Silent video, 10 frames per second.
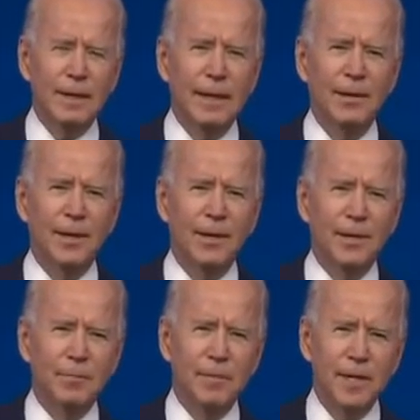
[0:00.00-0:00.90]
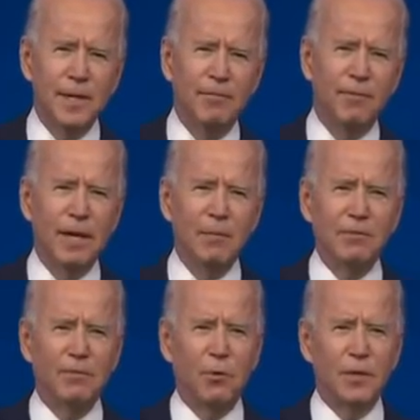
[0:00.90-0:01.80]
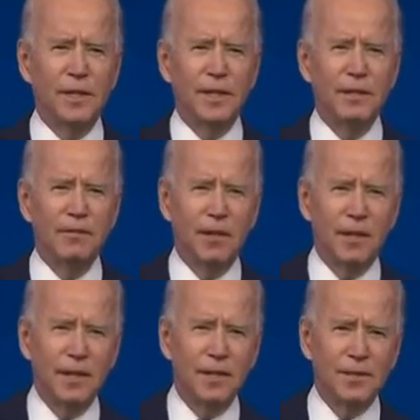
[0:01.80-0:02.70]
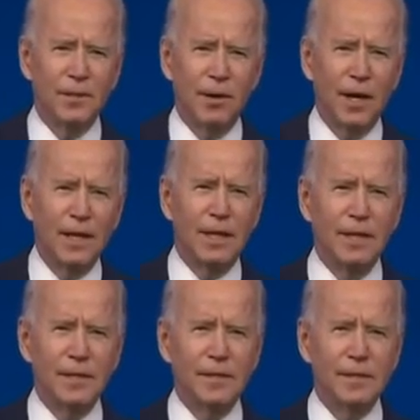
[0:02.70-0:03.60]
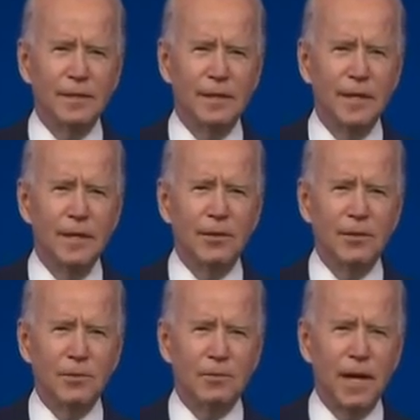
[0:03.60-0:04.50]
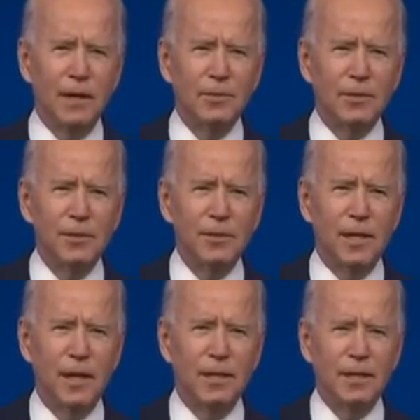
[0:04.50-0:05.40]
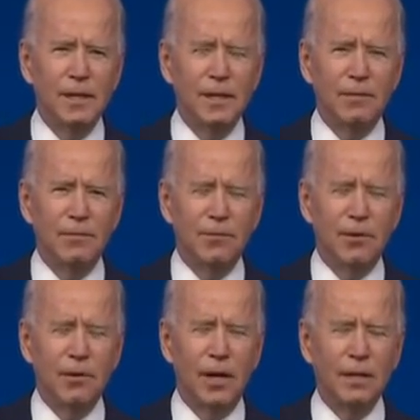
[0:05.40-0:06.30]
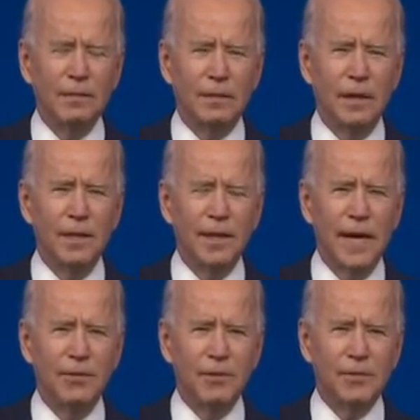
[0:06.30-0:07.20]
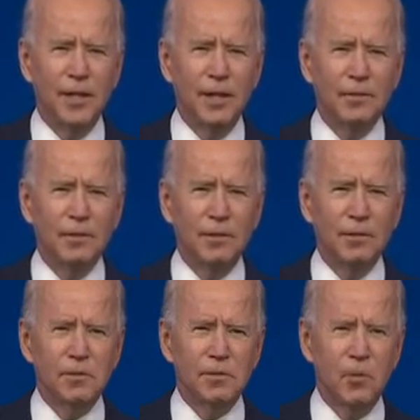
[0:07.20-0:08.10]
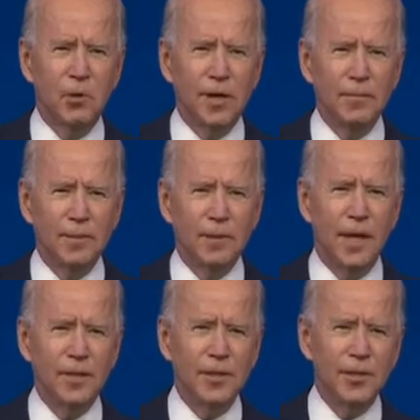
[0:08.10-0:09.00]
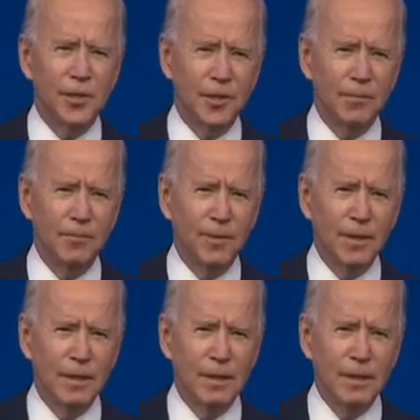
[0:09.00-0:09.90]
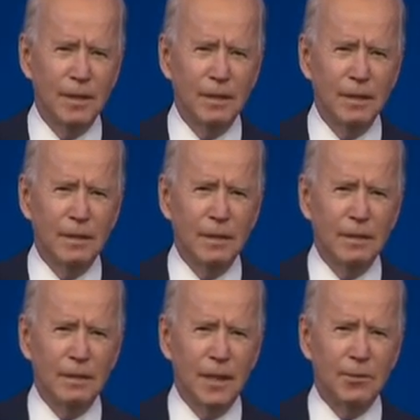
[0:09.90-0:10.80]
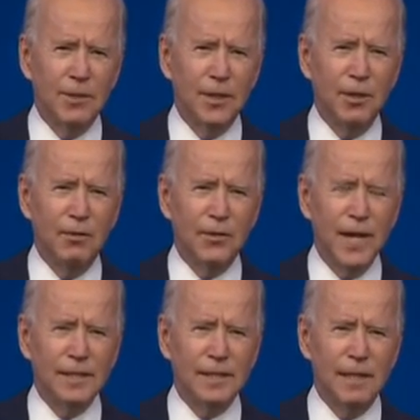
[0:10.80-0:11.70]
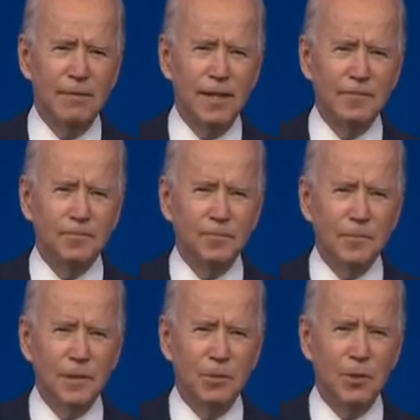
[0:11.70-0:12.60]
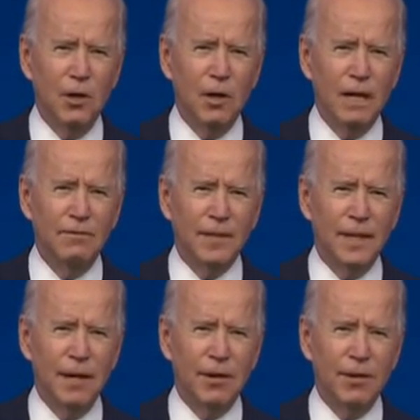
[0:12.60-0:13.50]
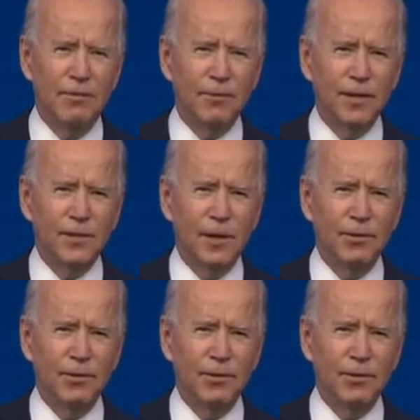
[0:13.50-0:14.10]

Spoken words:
and then the immediate family, 14 of our kids and grandkids and their spouses for coming down the stairs on Christmas morning, but not this year. Like we did over Thanksgiving, we all have to care enough for each